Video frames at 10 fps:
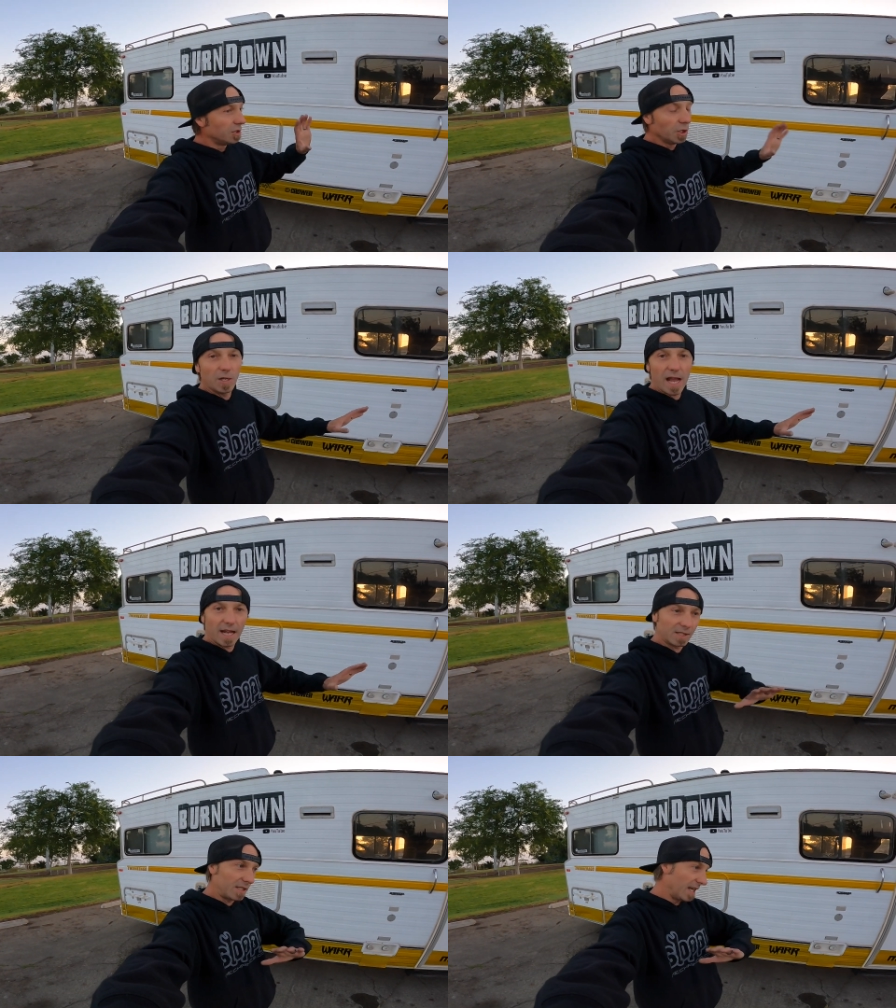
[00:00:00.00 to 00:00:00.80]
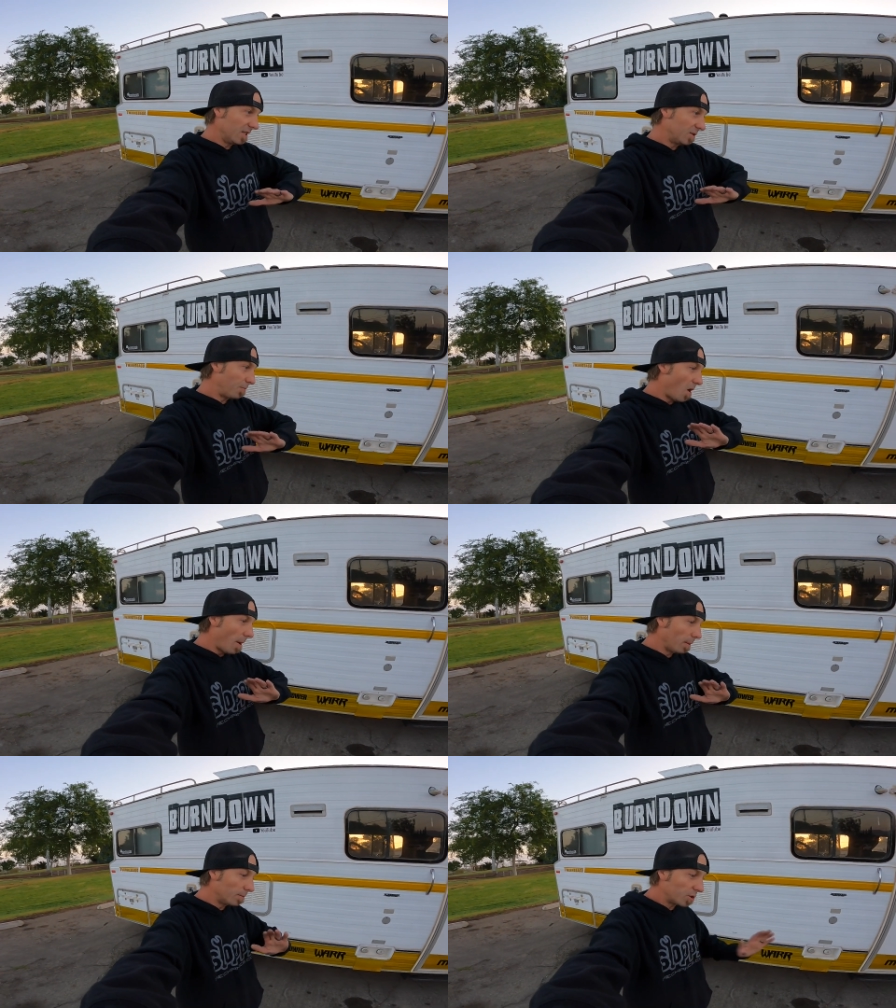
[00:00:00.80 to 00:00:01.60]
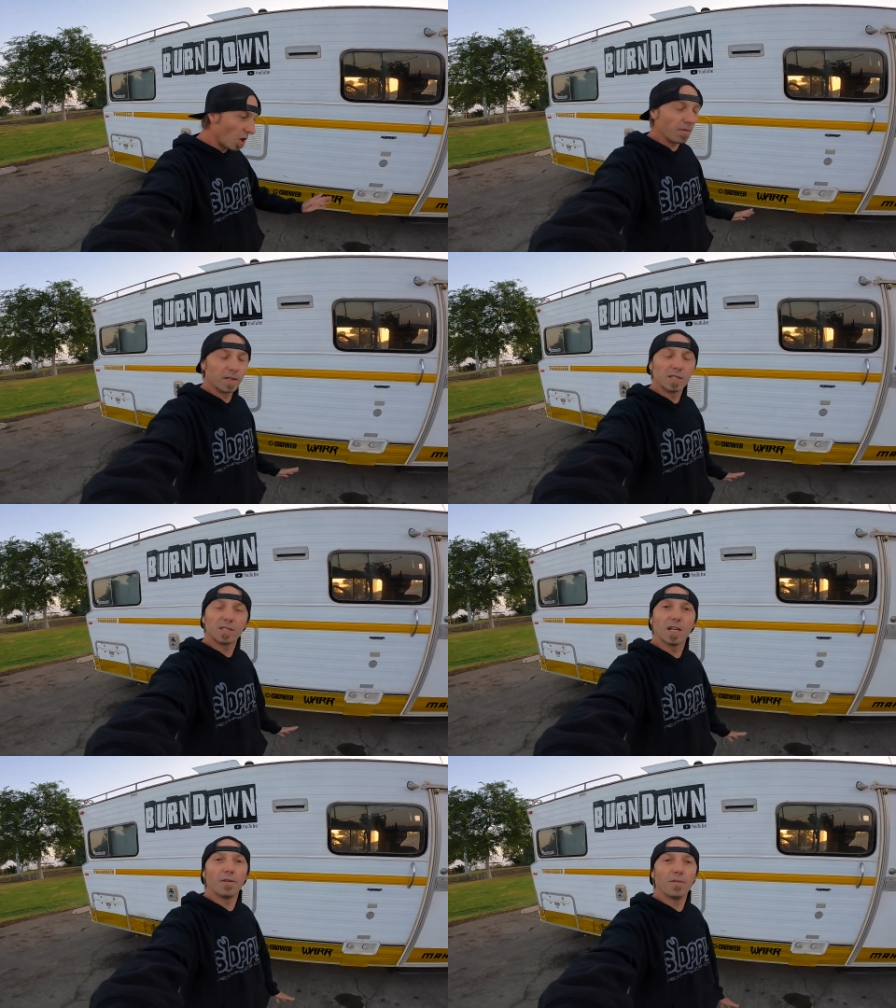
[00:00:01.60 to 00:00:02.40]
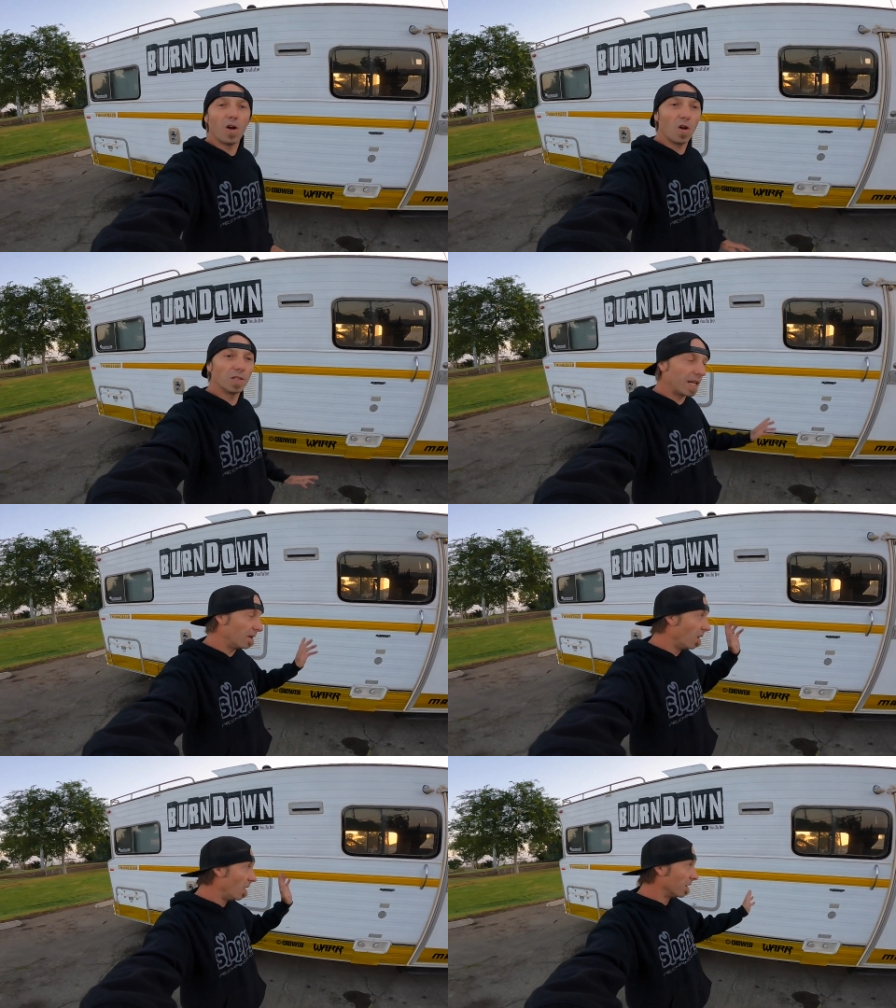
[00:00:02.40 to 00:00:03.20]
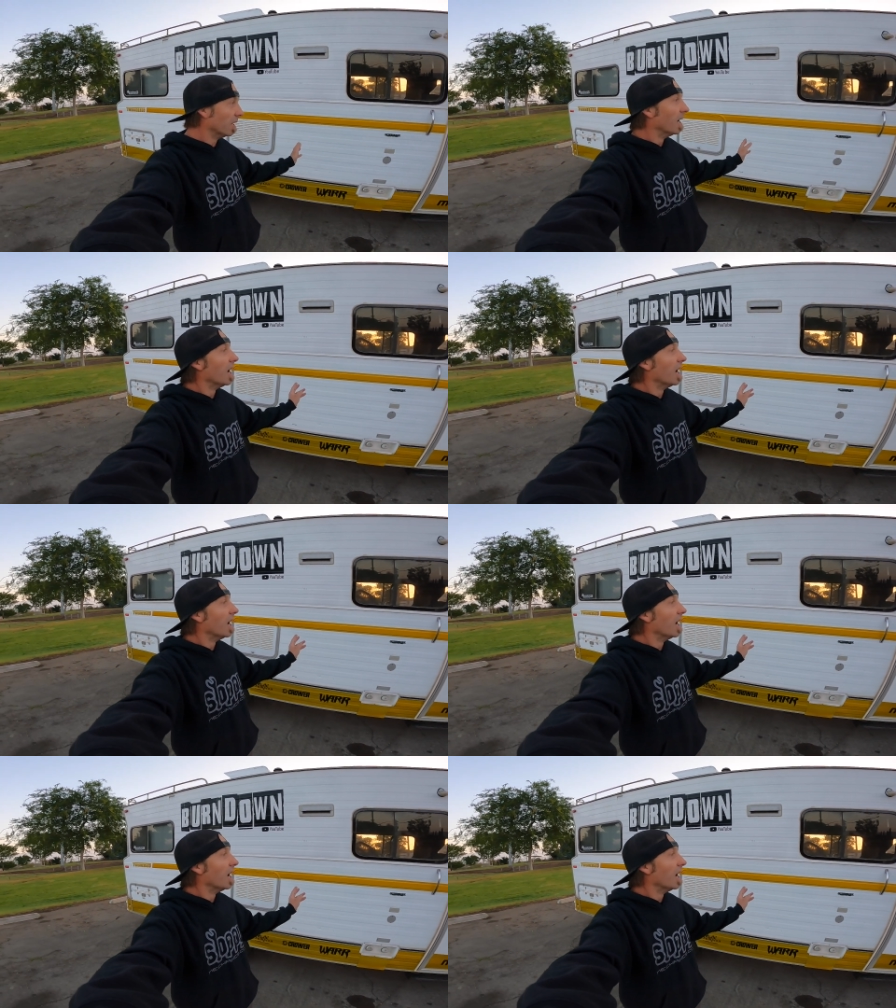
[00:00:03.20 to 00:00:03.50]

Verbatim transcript: doodads, things, problem solving stuff all day long.